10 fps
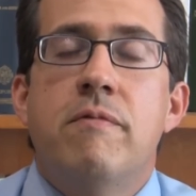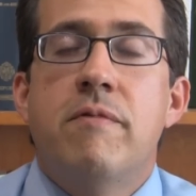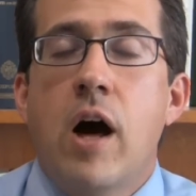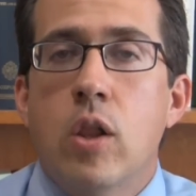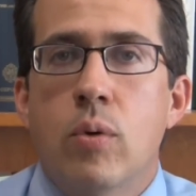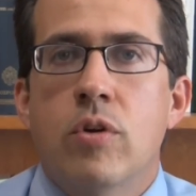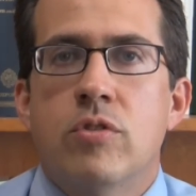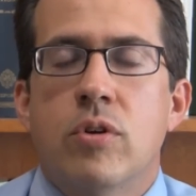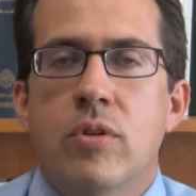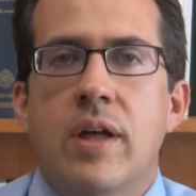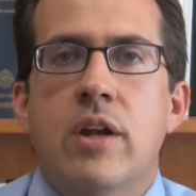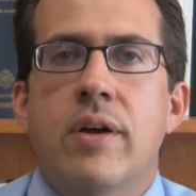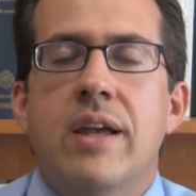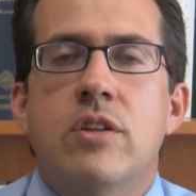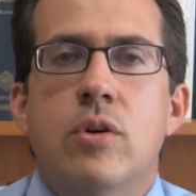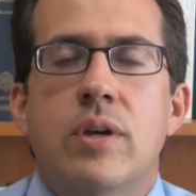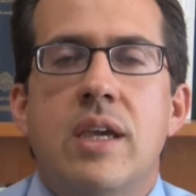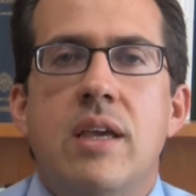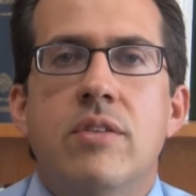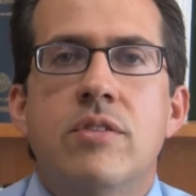followers or later
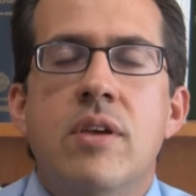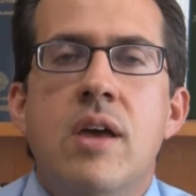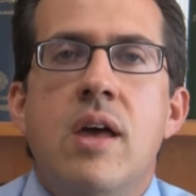Antiochenes,